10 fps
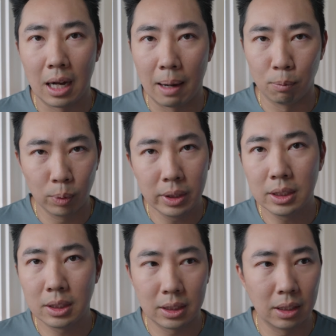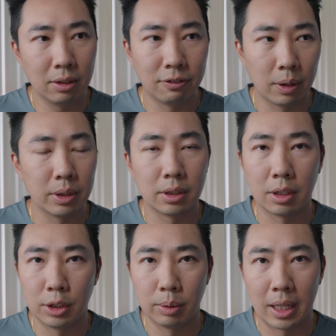I'm really still focused
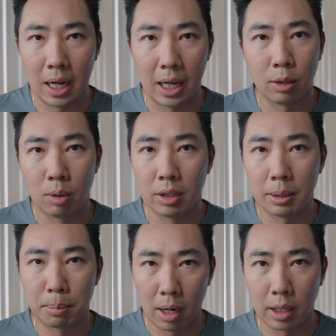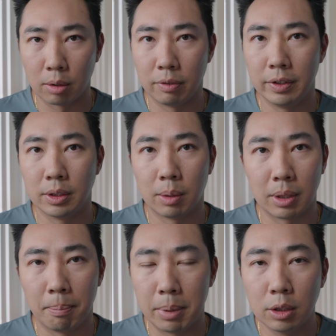on doing high quality product reviews. I want
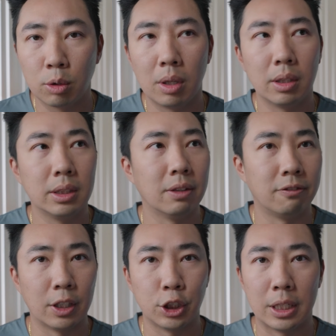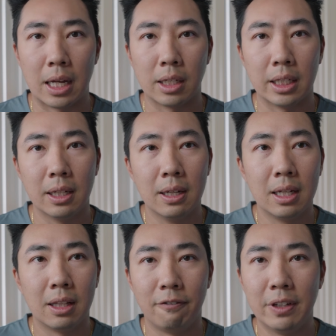the build quality, the functionality,
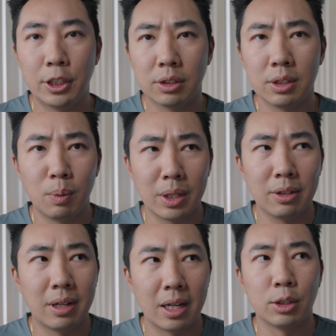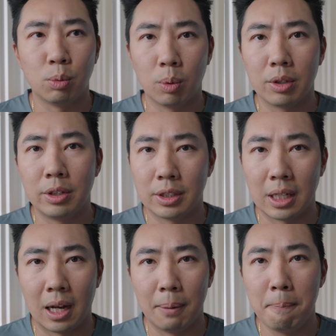the features, and whether or not it's worth your
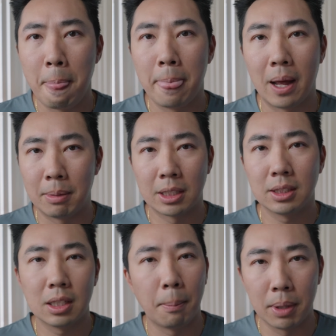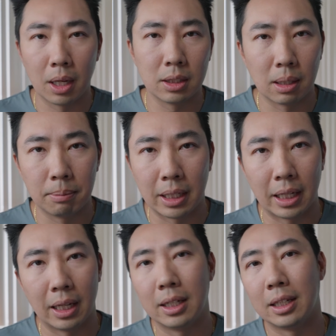time. I'm not just going to plug something
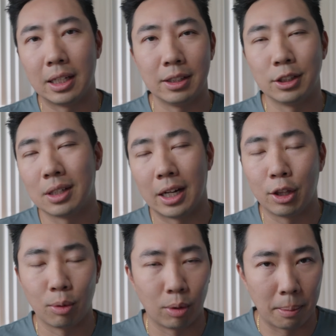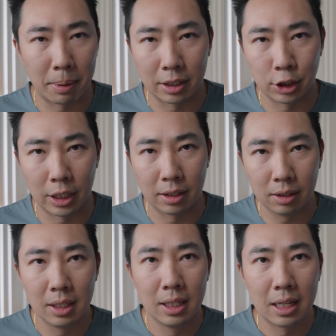in and then just like throw it up on the
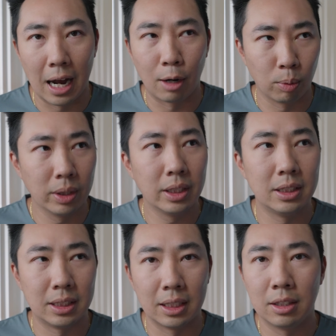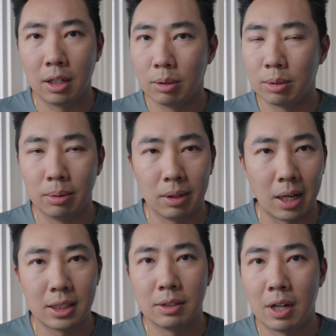channel. I really did go through
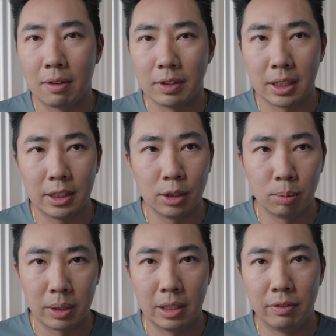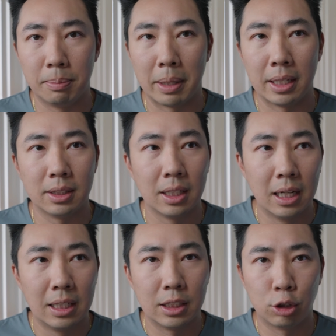lots of conversations with EVBASE
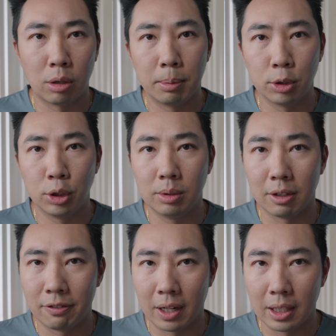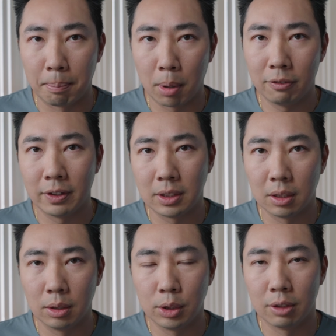to troubleshoot to find the perfect
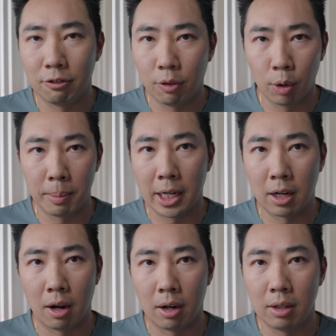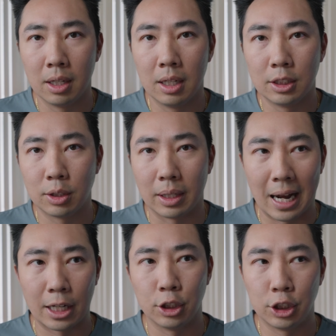solution for my car so that
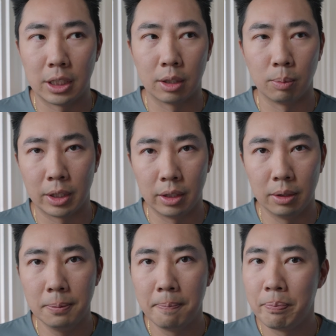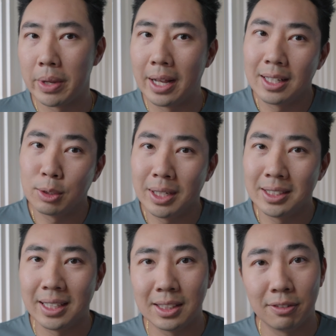I could share it with you. And that's why it
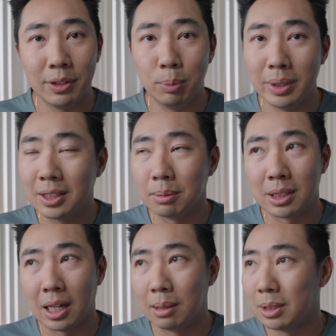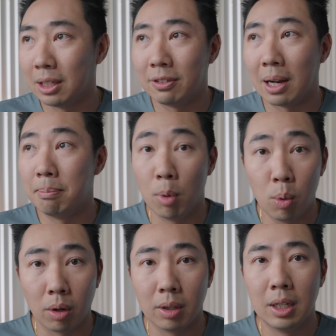takes a few weeks sometimes, if not
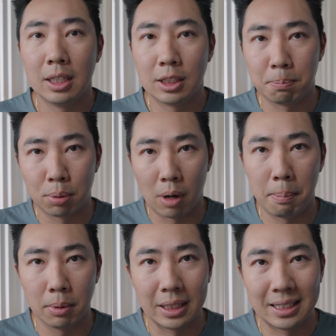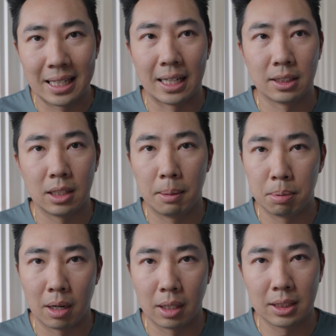more, to properly test a
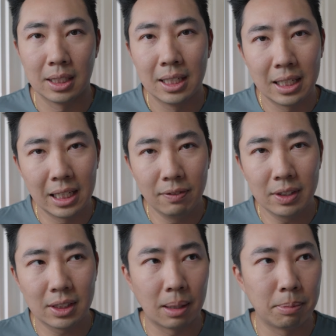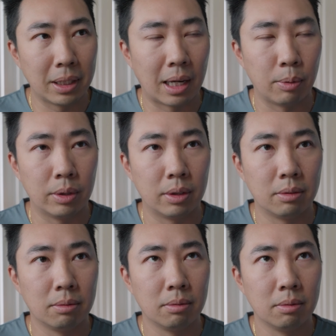product. Even something I would
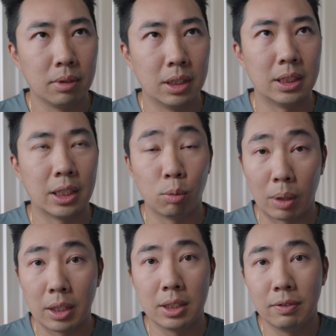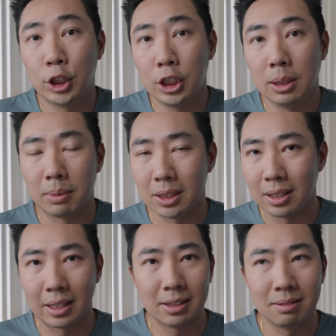consider relatively cheap.
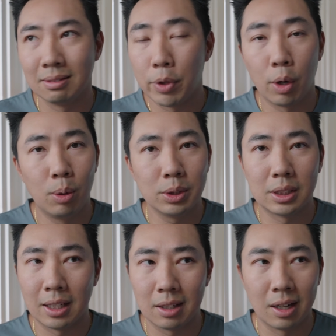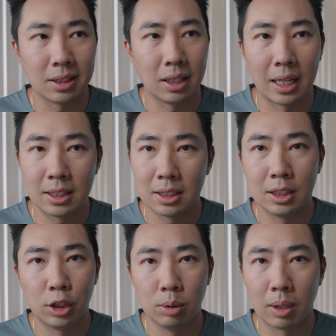The whole set costs less
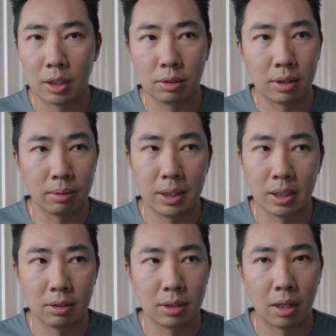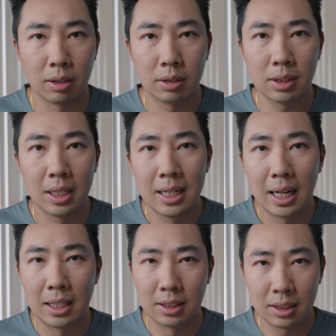than $200, $300,
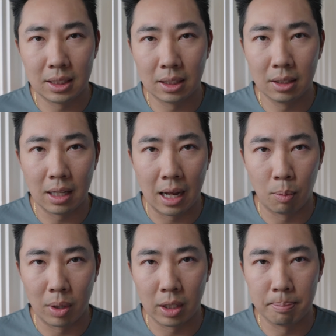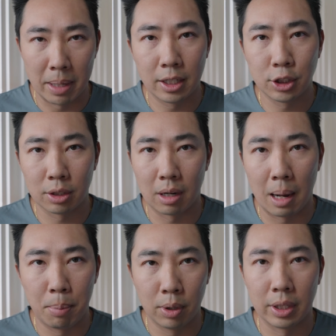and still I want to make sure
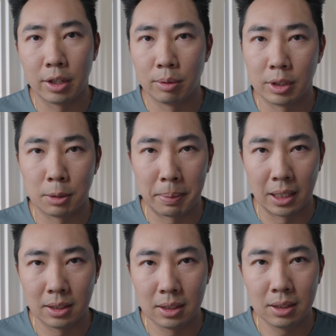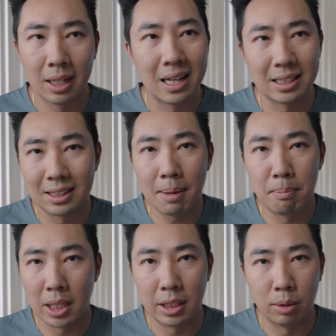I put it through its paces, because it's not
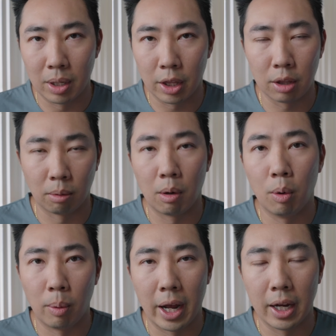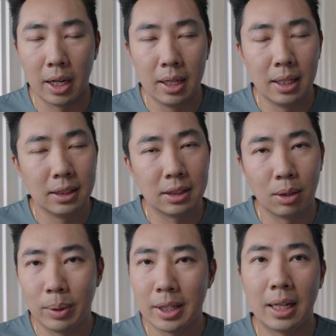money you want to throw away. So
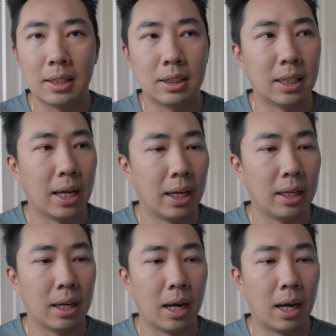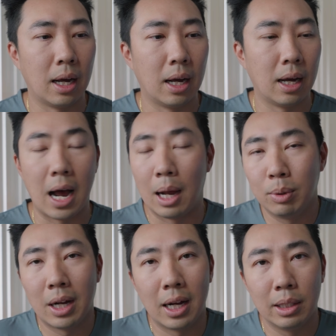with that said, I
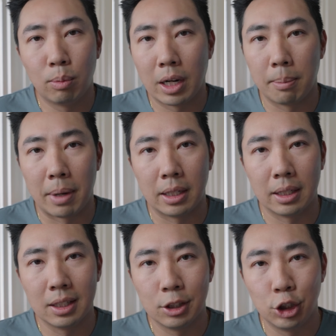would highly recommend it.